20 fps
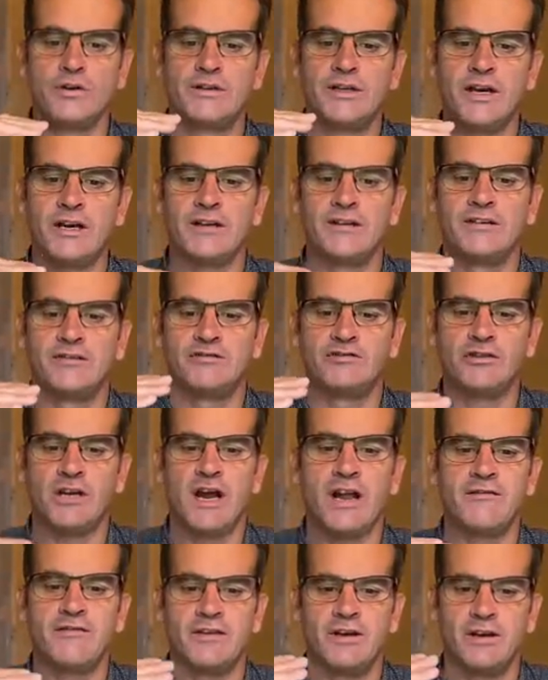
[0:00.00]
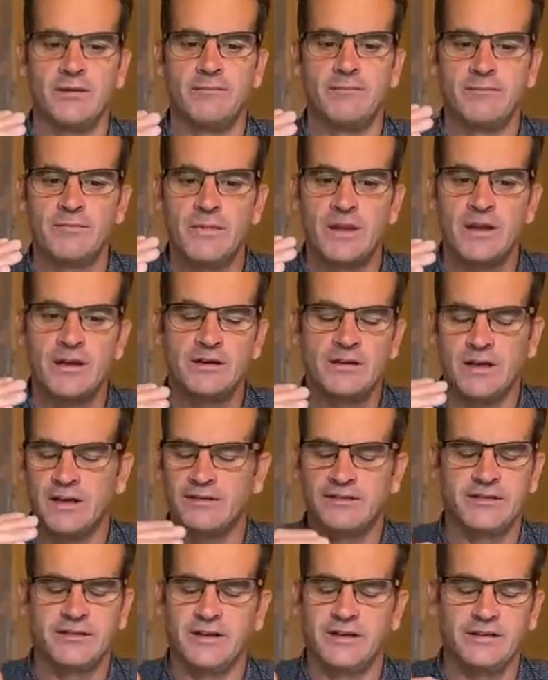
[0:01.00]
does driver
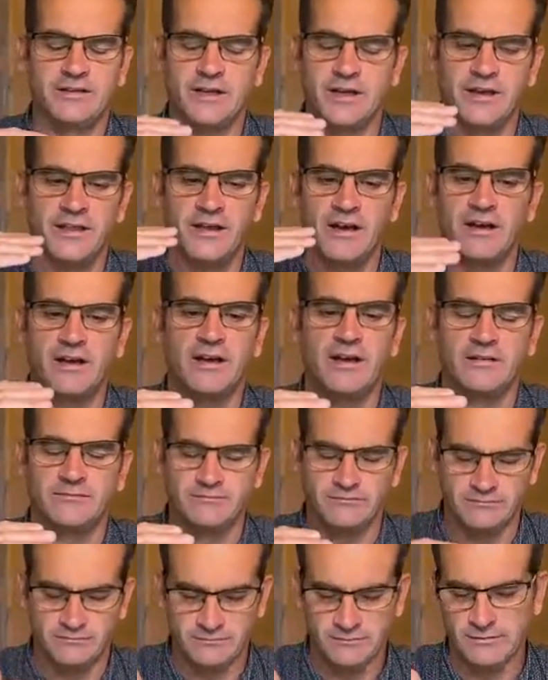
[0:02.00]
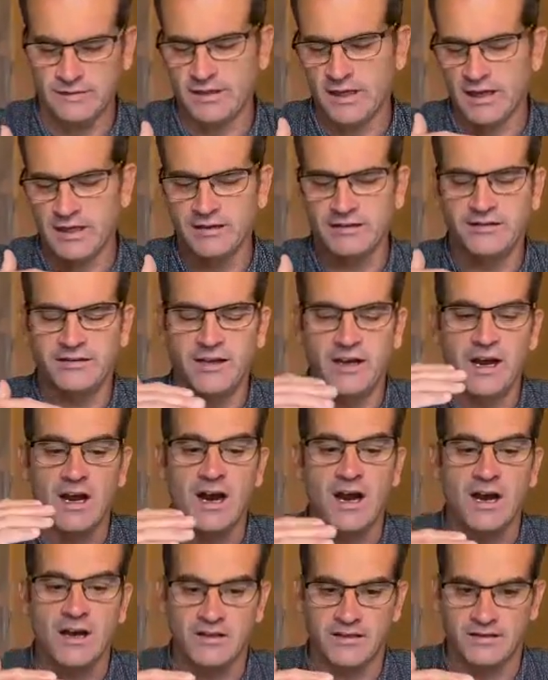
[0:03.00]
does does, does
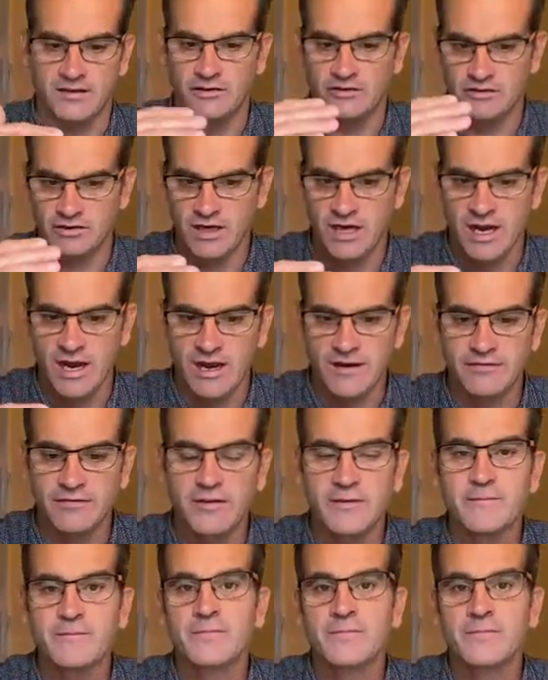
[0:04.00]
Arthur drive